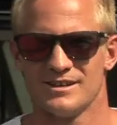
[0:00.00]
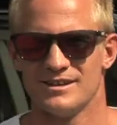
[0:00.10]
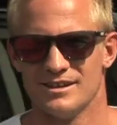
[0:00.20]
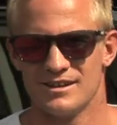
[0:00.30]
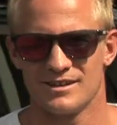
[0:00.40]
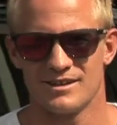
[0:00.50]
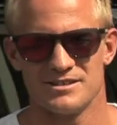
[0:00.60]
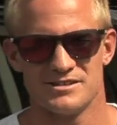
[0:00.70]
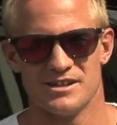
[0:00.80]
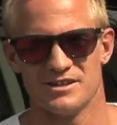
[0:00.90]
yeah, I
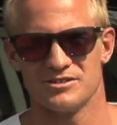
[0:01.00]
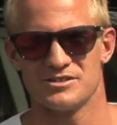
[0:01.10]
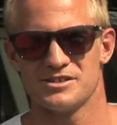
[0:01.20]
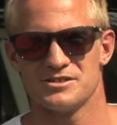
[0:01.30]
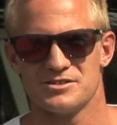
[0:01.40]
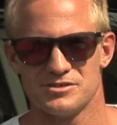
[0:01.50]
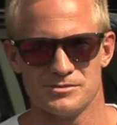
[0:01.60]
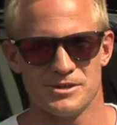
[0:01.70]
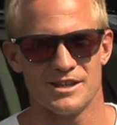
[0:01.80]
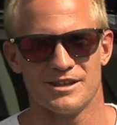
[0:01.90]
guess you don't look so
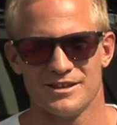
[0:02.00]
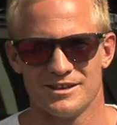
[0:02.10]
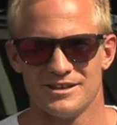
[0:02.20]
stupid out there.